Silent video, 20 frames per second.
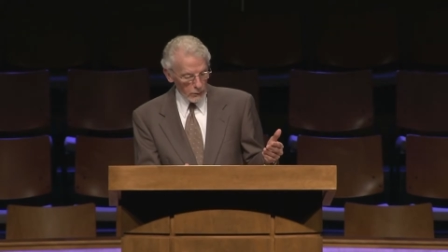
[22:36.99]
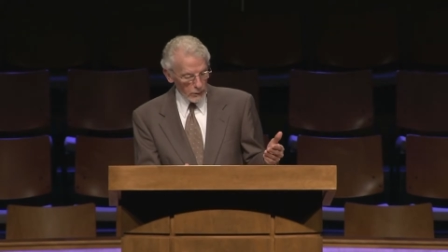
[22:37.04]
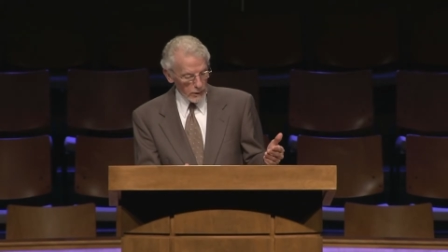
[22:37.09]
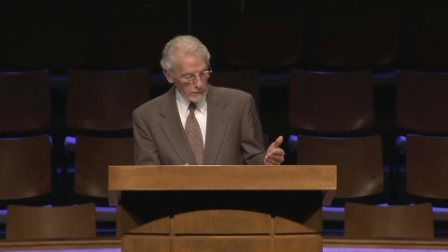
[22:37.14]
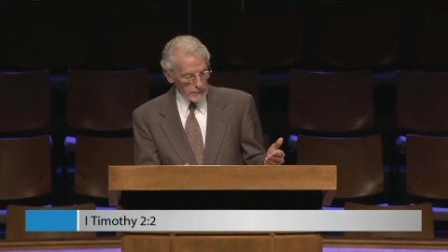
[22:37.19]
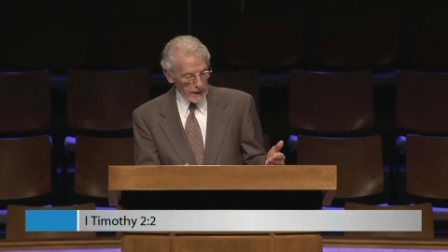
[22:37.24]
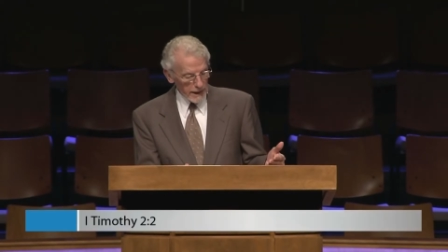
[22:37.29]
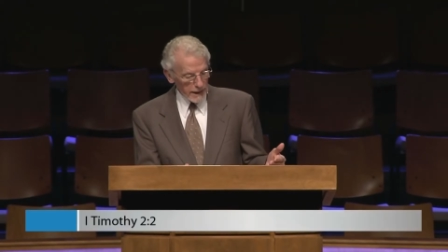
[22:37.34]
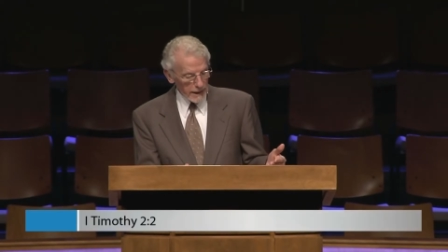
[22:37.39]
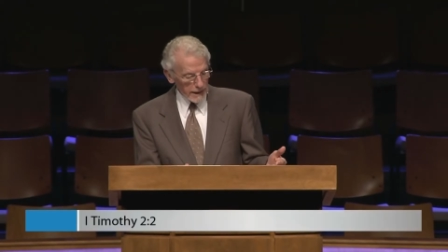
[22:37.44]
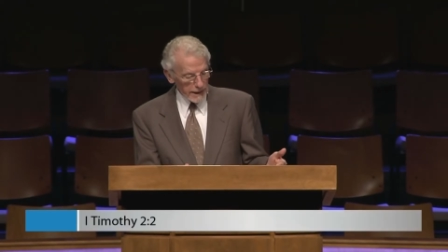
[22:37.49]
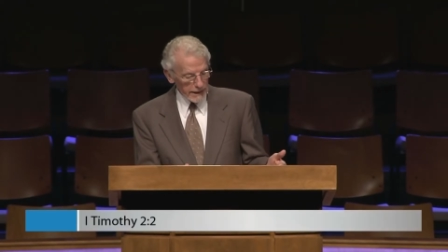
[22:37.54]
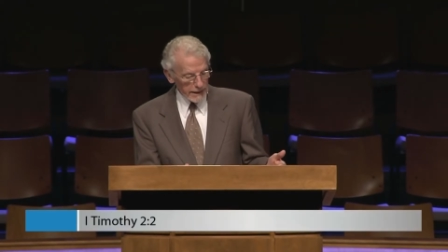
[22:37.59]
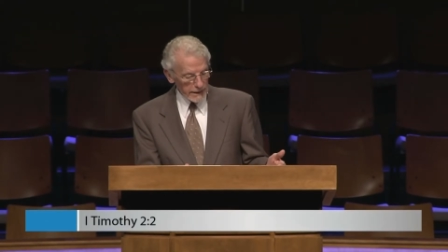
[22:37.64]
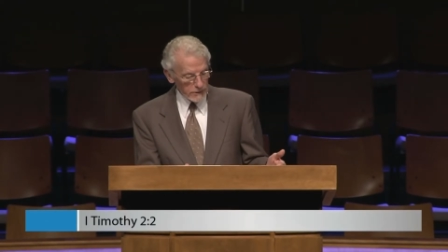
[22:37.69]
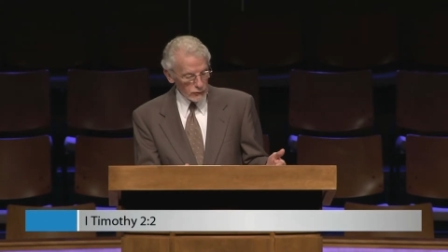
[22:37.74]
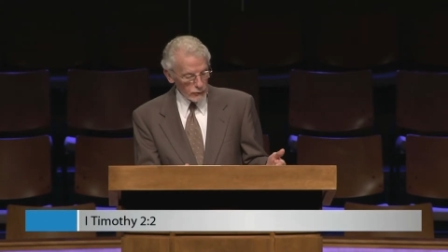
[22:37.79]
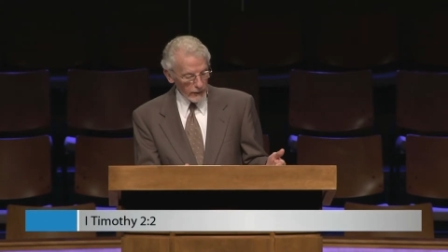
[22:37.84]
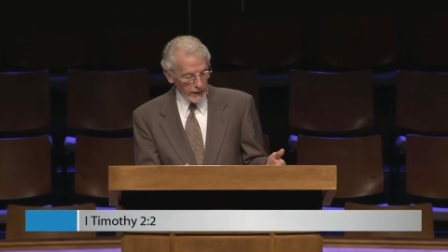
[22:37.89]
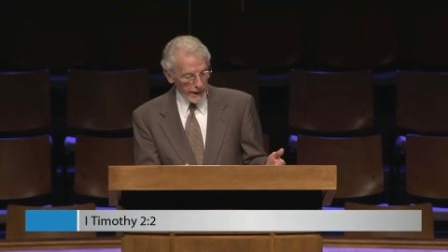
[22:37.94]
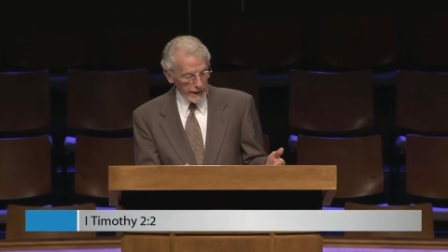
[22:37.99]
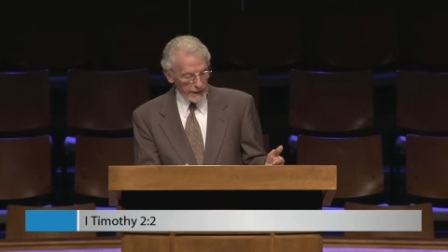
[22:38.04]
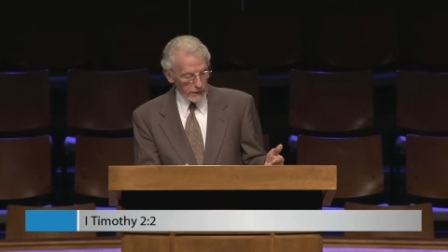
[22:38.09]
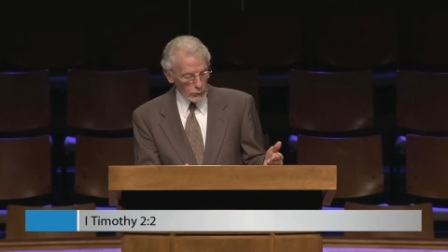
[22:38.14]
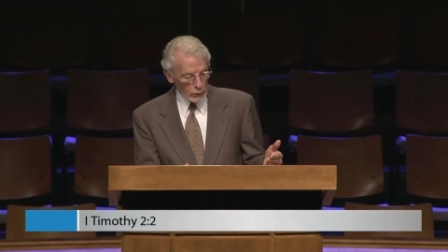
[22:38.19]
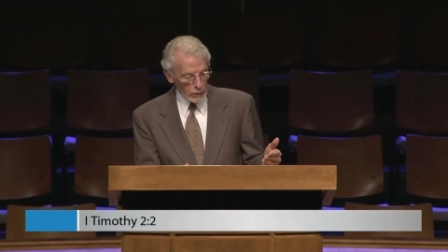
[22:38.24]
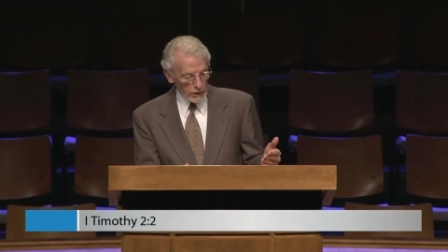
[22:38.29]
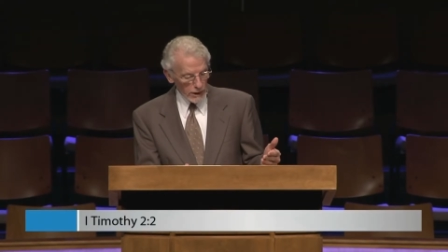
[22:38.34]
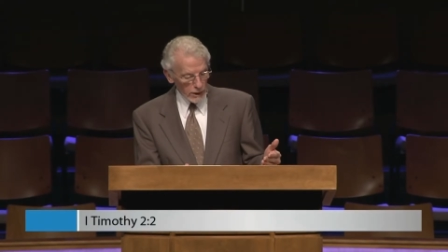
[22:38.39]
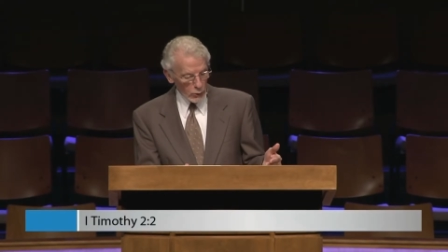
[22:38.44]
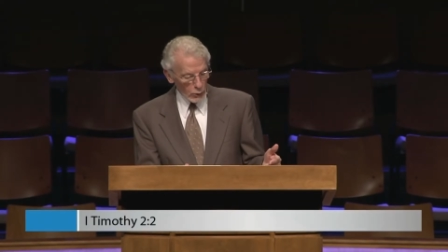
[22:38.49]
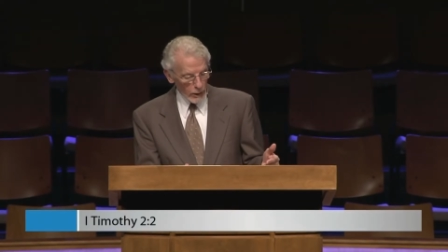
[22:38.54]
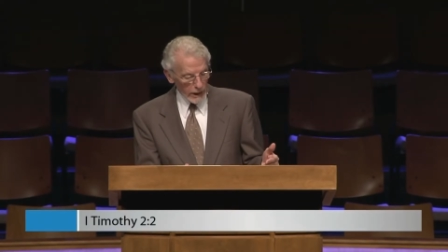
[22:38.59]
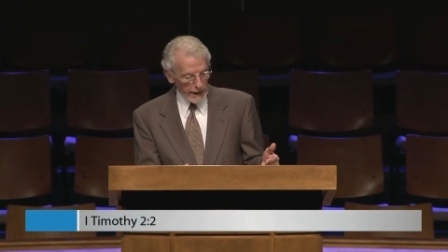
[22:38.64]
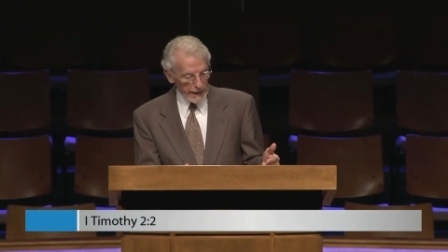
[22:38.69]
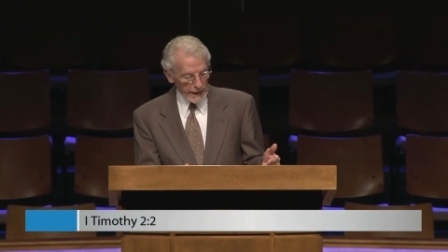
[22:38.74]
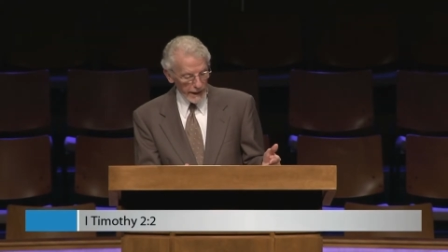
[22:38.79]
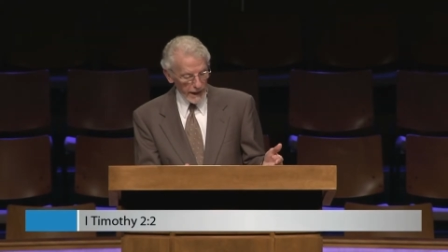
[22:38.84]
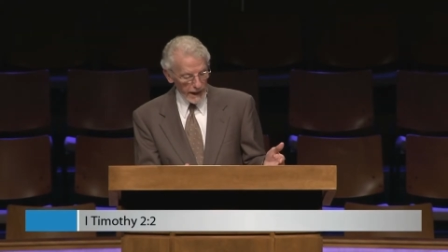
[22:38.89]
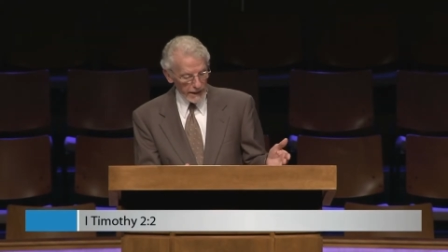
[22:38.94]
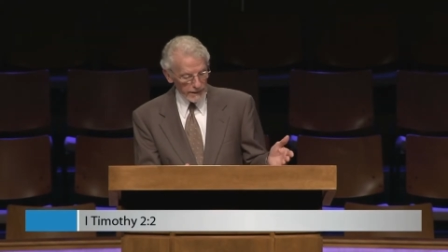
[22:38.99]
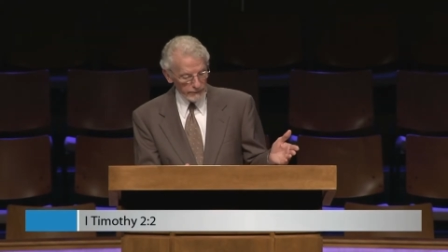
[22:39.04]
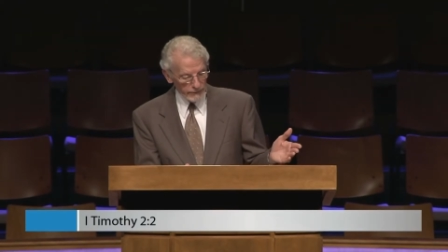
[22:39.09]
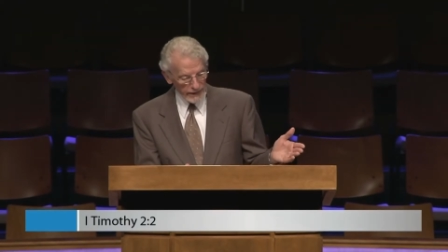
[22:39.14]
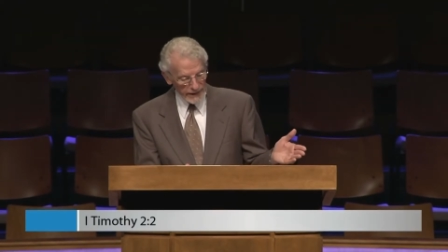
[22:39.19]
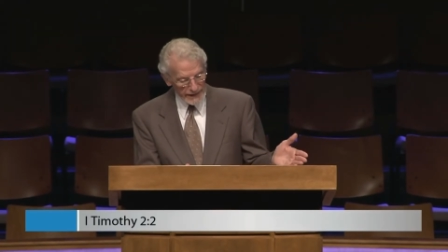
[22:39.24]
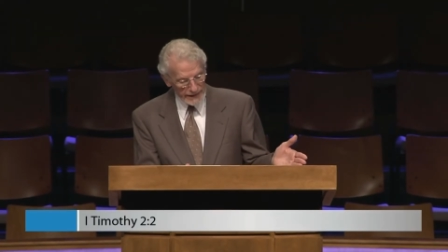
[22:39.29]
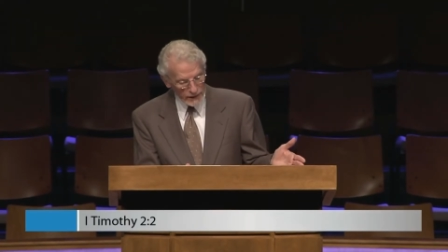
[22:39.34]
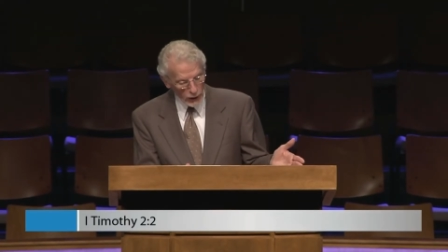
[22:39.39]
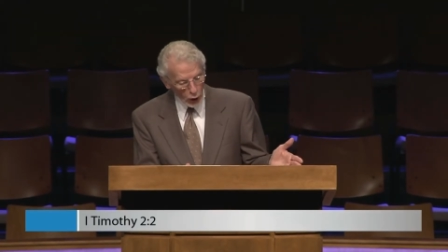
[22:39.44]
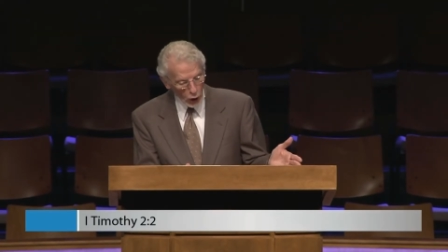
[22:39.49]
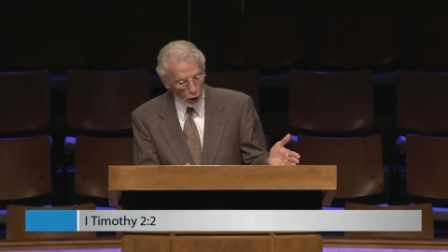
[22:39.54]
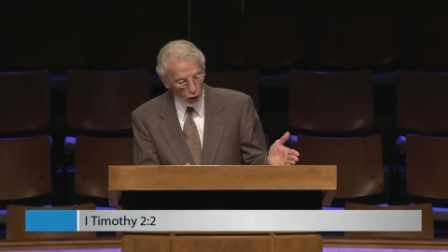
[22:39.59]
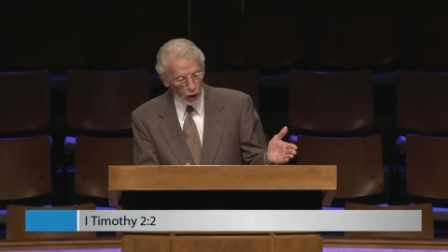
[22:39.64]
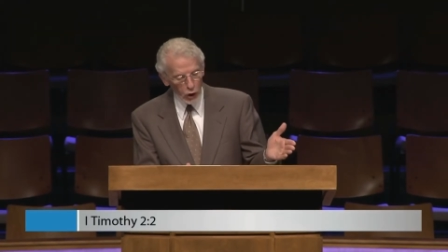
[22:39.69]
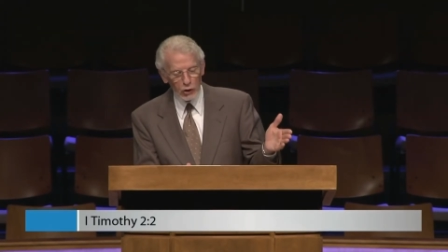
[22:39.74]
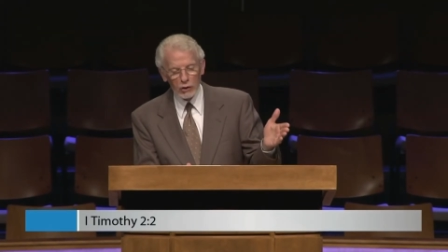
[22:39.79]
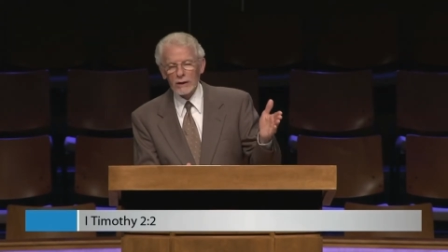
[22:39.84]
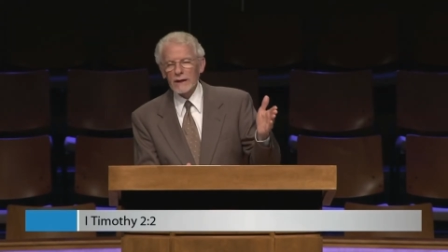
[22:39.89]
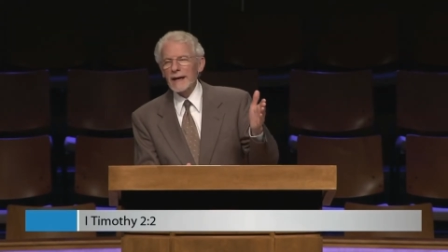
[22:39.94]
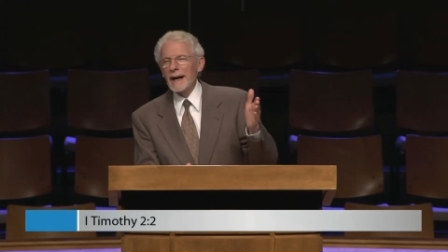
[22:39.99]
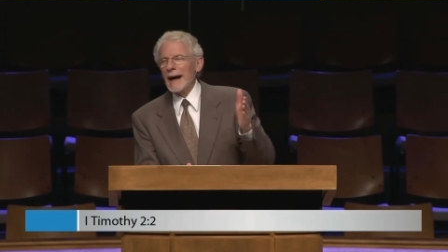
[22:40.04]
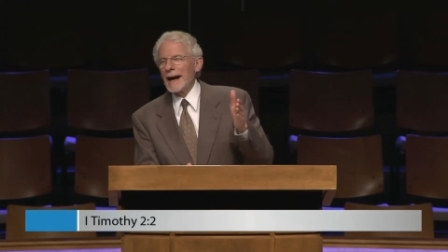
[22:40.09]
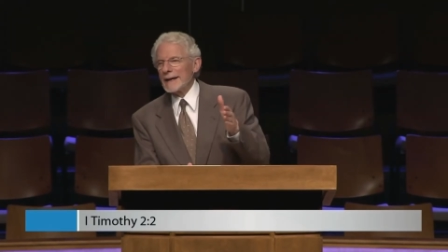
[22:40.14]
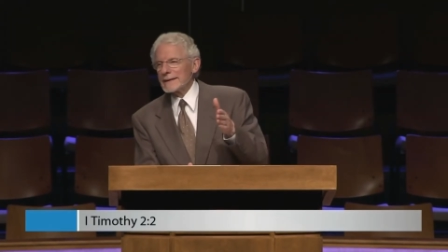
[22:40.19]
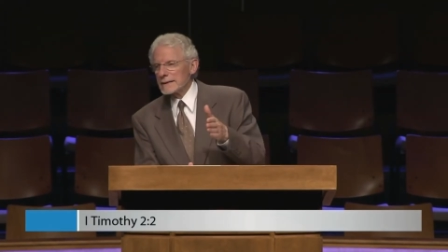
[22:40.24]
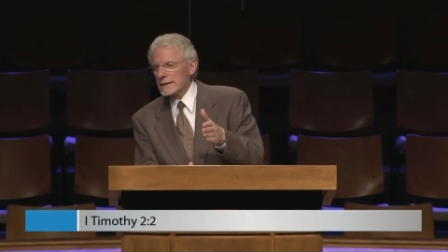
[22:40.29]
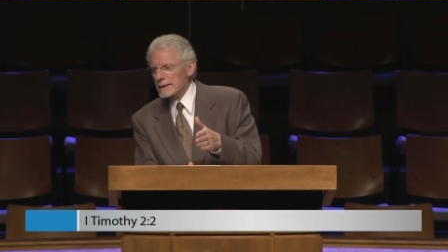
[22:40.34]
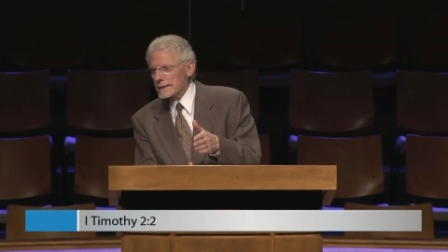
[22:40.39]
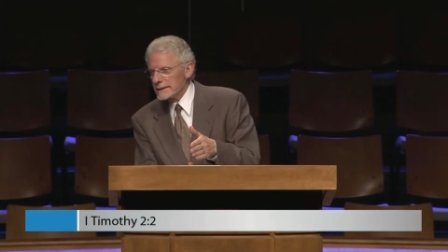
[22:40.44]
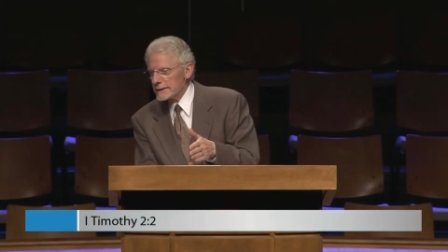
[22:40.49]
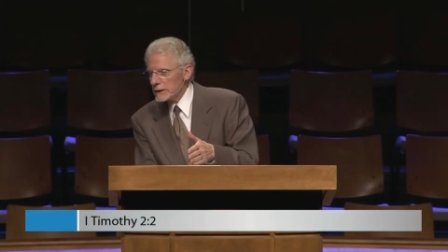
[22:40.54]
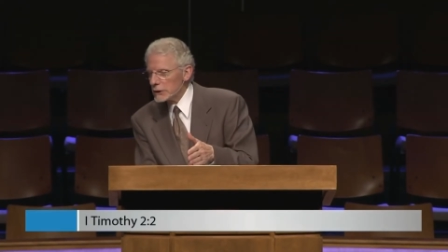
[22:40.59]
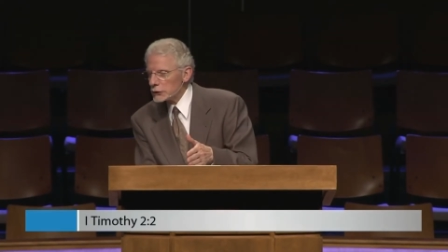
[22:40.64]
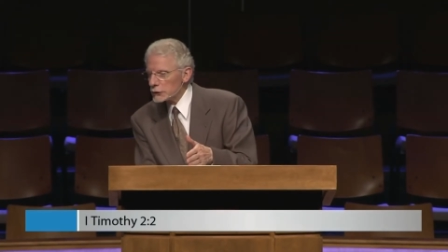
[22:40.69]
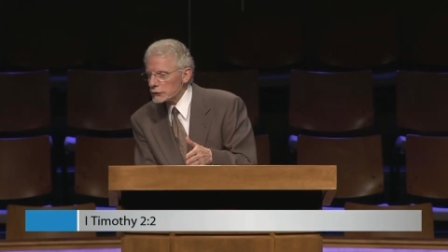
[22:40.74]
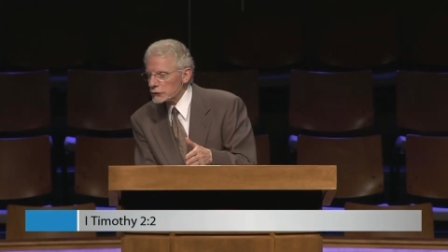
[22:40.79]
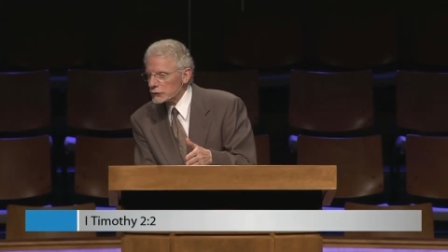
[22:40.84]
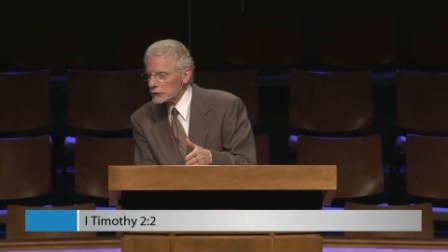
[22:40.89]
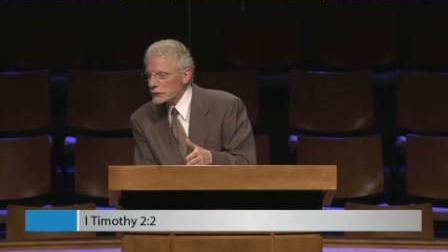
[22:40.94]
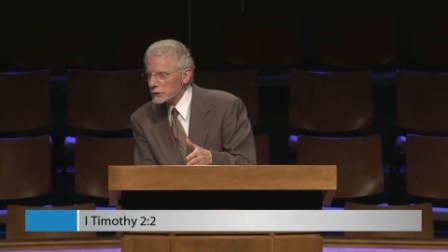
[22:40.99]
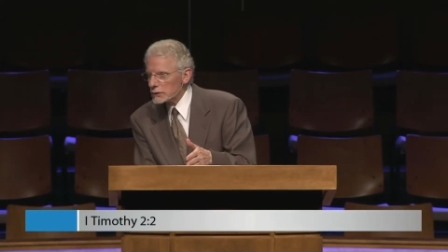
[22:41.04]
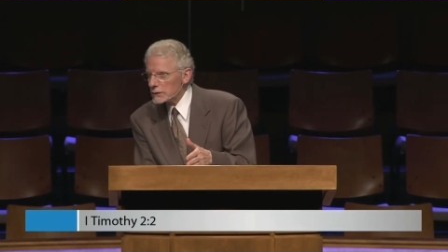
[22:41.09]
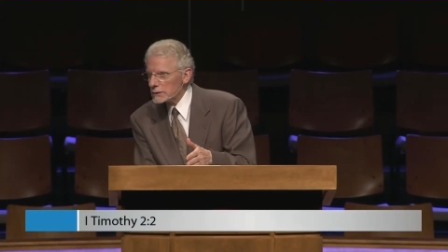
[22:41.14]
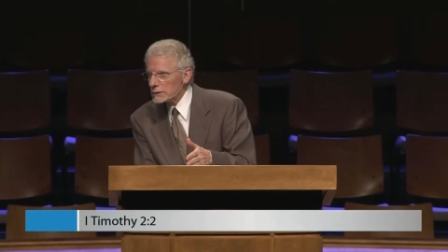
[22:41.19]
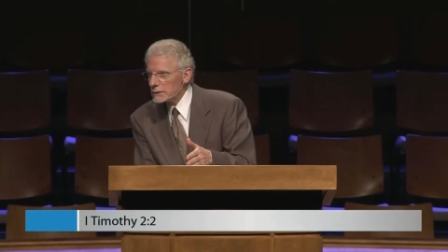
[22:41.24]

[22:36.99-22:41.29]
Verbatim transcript: we may lead a tranquil and quiet life in all godliness.